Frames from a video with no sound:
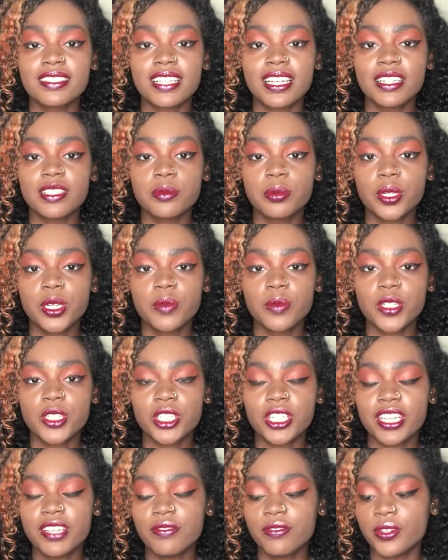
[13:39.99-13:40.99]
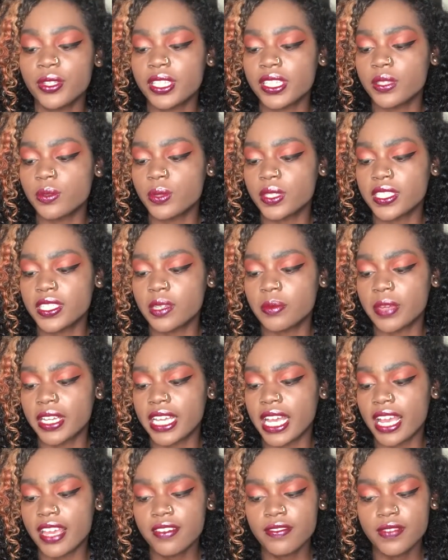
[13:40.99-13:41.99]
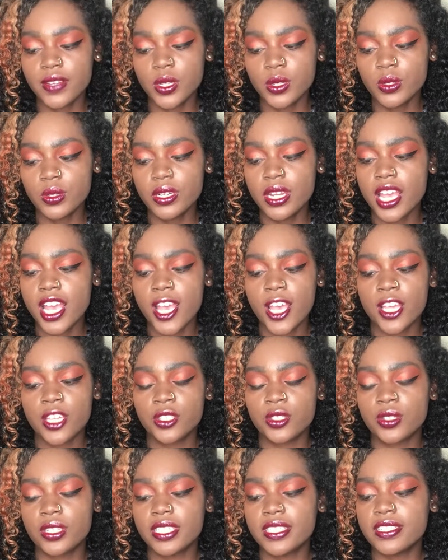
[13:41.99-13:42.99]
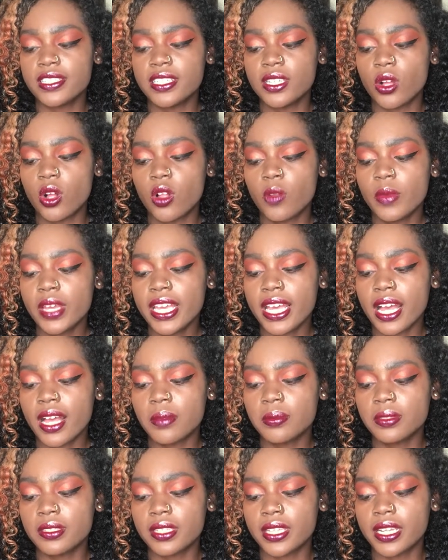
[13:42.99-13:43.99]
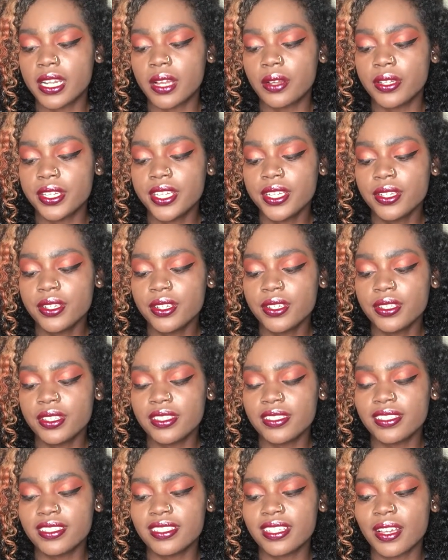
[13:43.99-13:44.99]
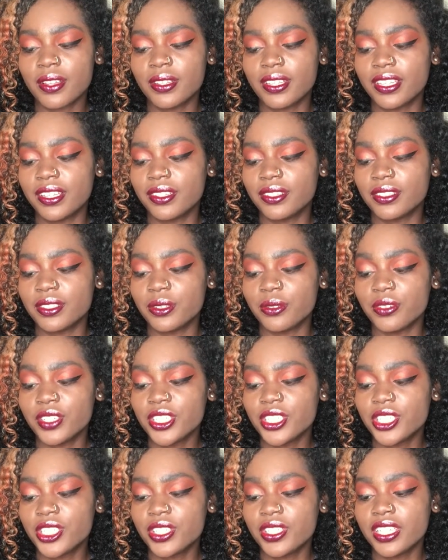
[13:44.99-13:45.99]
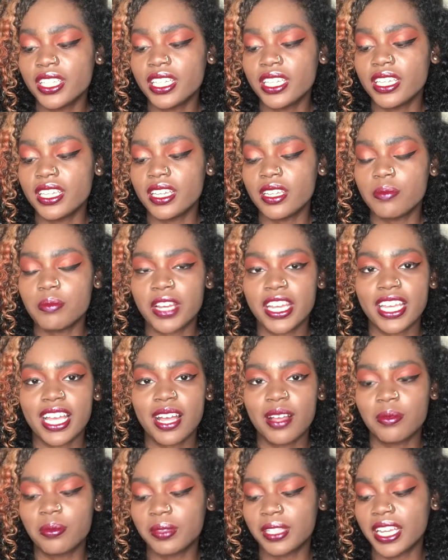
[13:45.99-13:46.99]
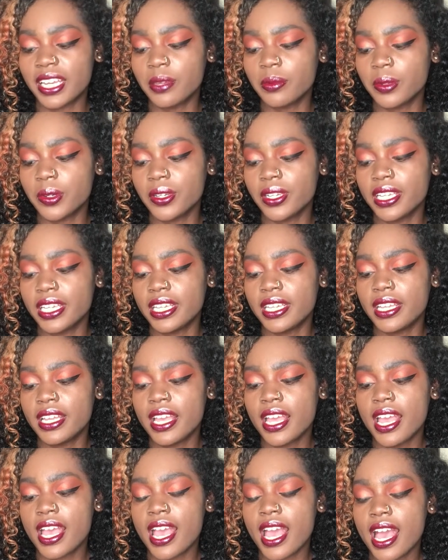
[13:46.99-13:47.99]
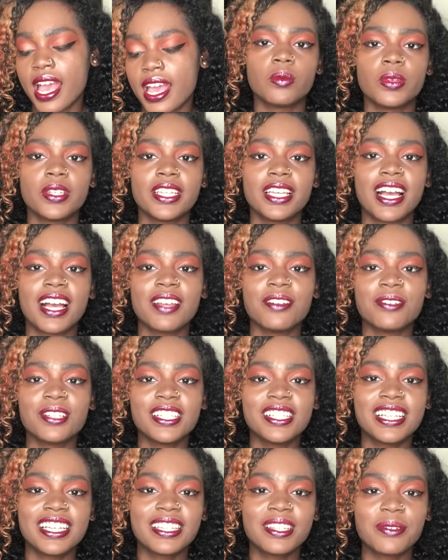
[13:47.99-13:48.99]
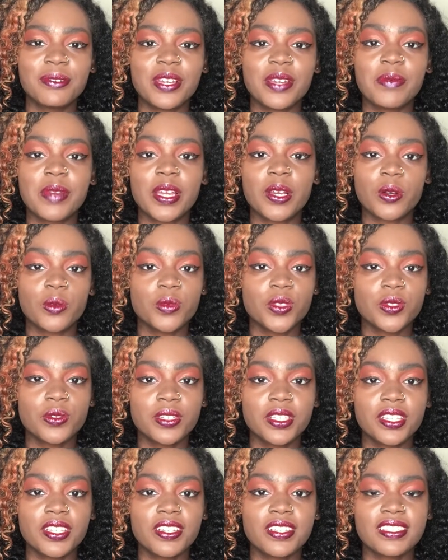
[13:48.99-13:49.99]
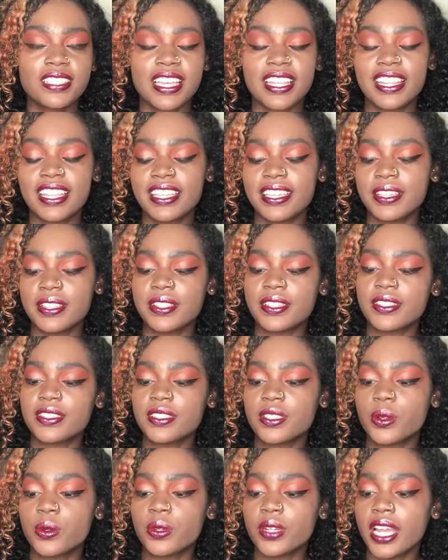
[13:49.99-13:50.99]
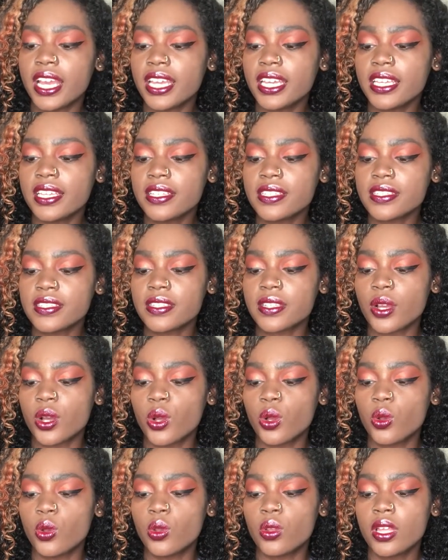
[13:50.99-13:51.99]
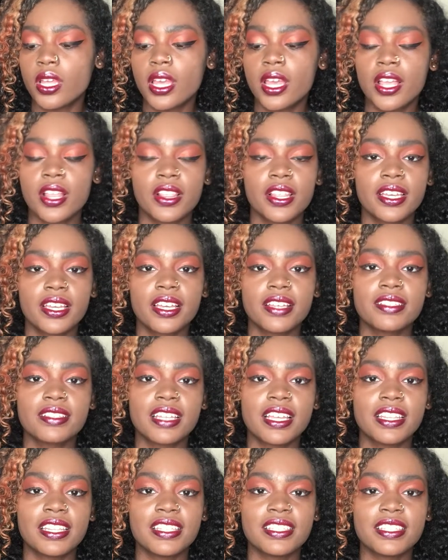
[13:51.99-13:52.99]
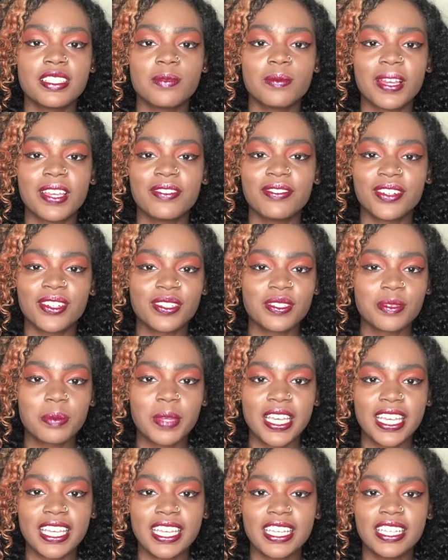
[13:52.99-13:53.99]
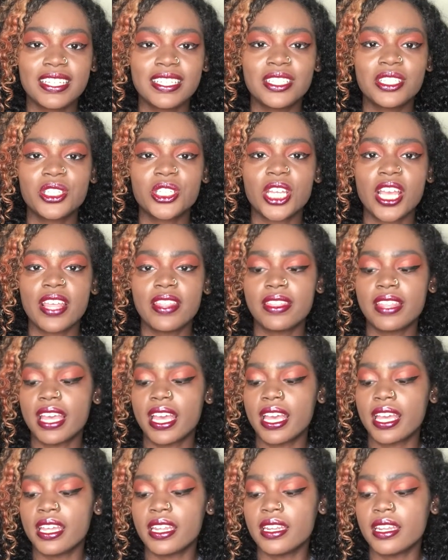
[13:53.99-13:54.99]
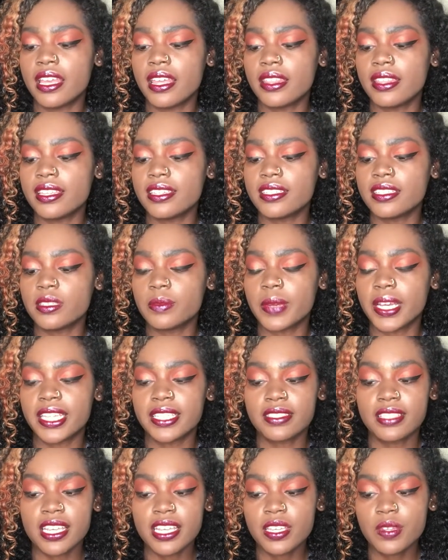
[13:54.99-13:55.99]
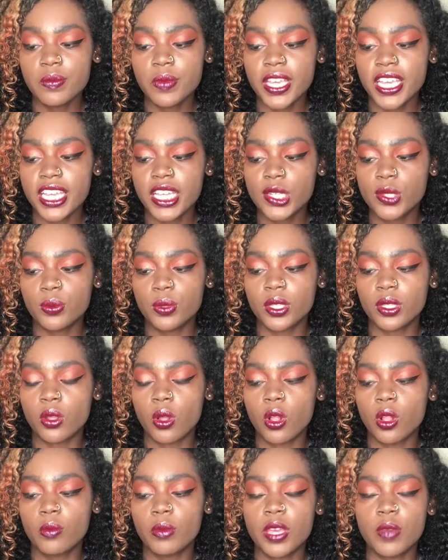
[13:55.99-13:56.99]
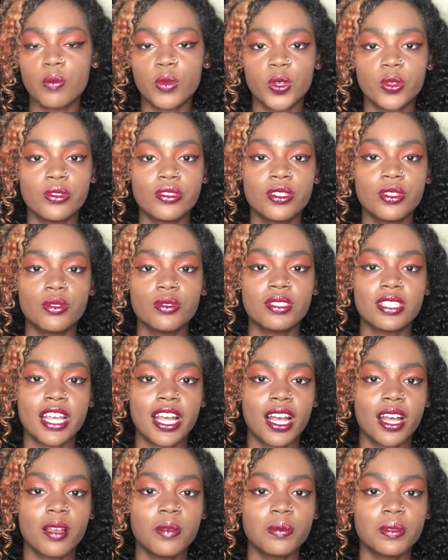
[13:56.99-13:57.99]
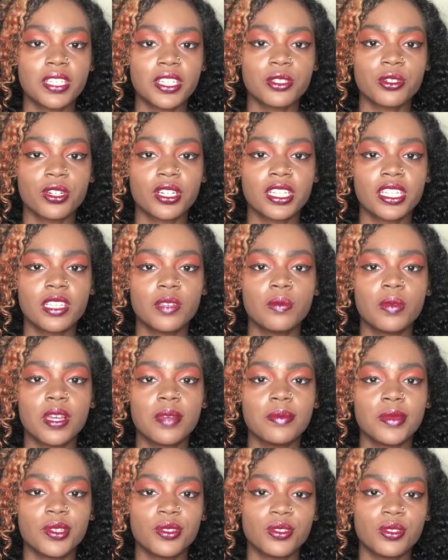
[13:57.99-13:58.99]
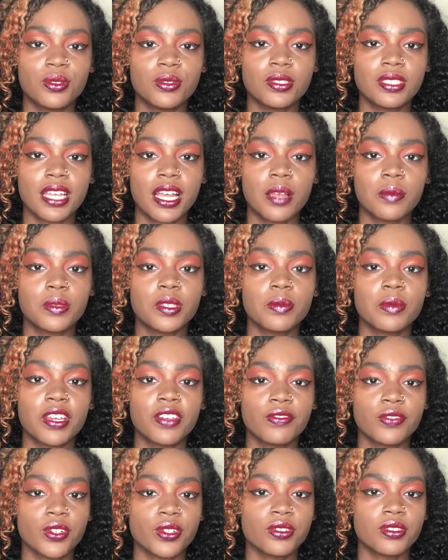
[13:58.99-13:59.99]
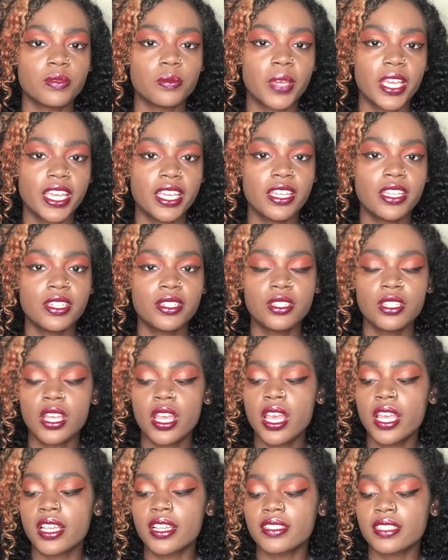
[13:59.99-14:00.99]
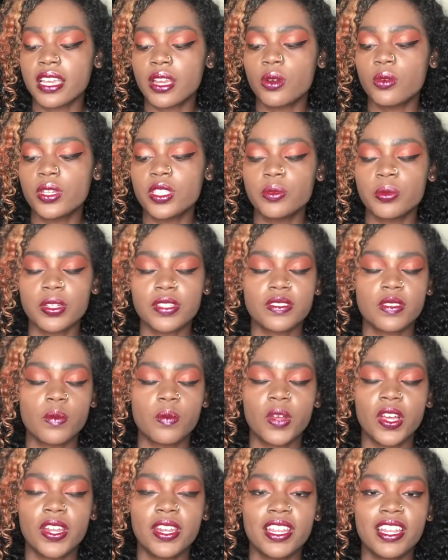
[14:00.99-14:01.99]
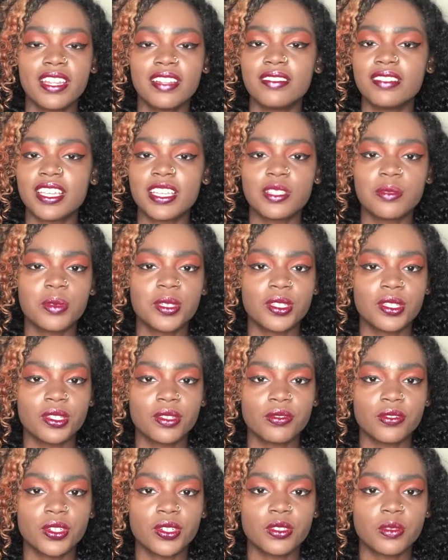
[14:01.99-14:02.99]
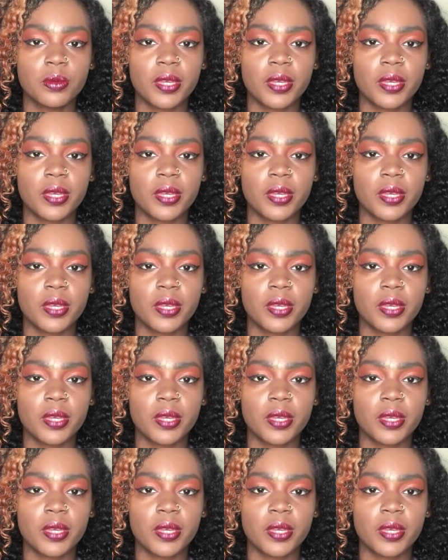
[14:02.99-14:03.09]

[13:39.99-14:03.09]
that is pretty much it for this What's on My iPhone. So you can see all my apps laid out here. This is how they looked originally in my app library. But yeah, I really like the way my home screen looks. I think it looks so nice. So like I said, this is my first page, and then this is my second page with all my most used apps. I try to keep my most used apps on my first page because I always press the button, takes me to the first